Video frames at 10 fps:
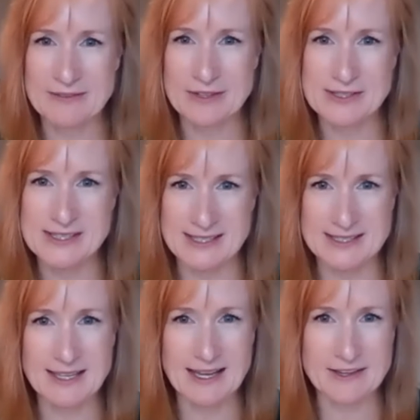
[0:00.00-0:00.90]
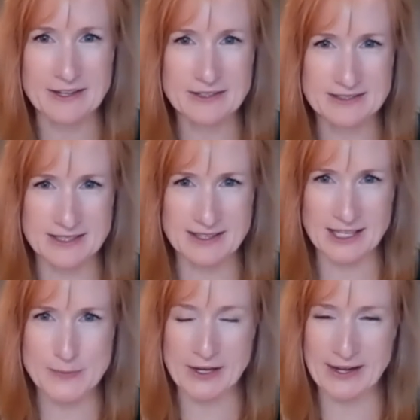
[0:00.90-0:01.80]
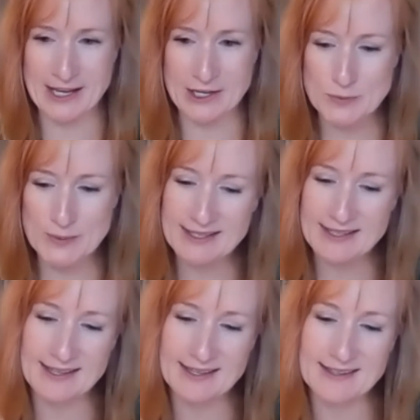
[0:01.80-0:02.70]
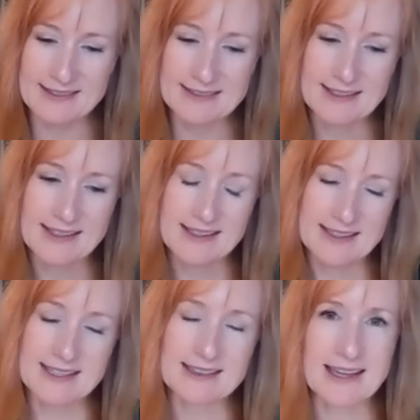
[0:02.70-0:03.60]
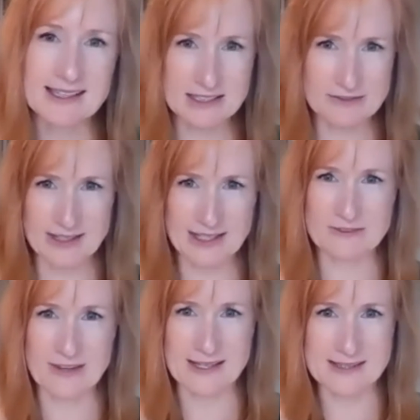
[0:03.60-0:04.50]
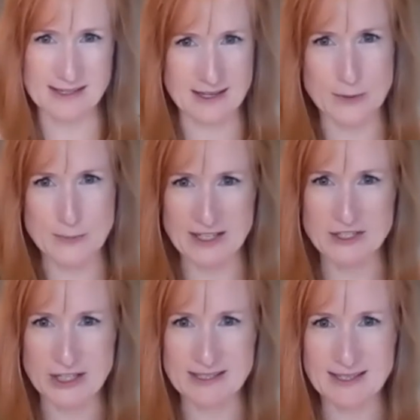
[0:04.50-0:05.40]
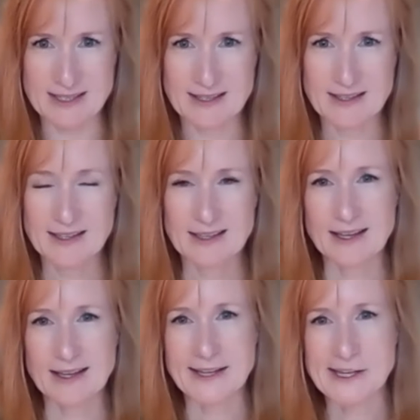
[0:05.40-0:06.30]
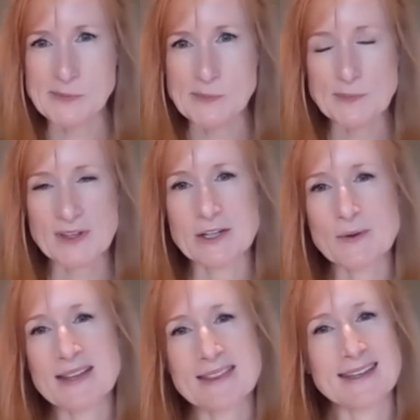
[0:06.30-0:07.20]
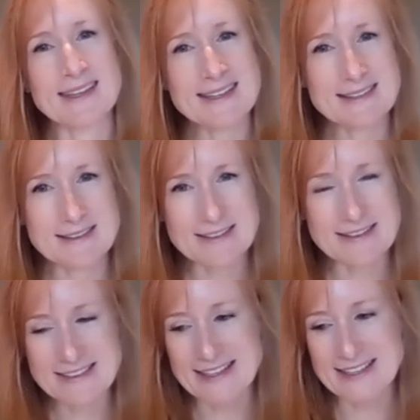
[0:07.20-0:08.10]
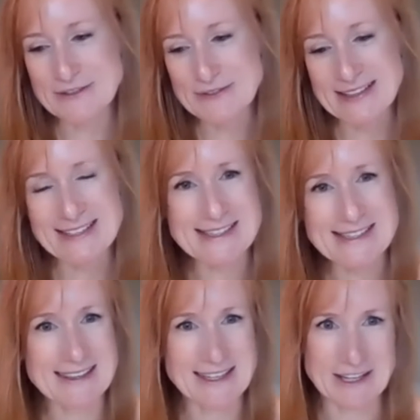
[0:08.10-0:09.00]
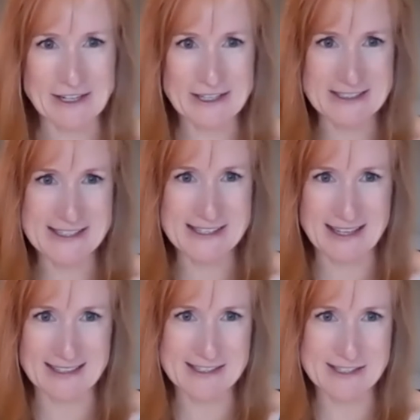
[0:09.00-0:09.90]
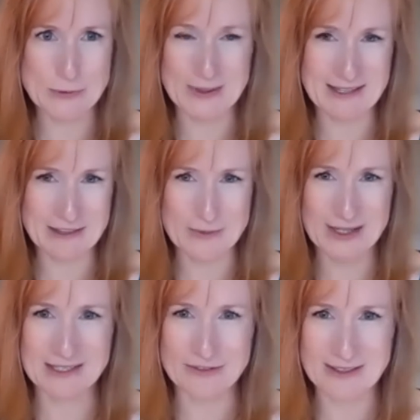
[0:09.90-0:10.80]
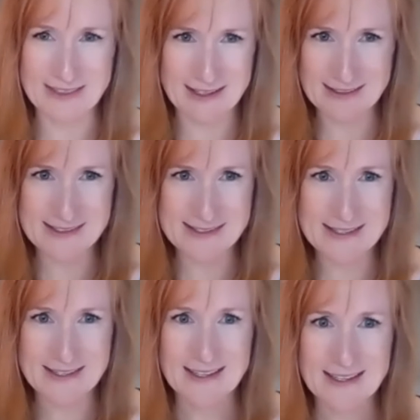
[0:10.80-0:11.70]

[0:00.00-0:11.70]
level sit together to think about how we can collectively advance a common agenda. Um, you know, on the Hill, they don't really see the arts as 23 different things.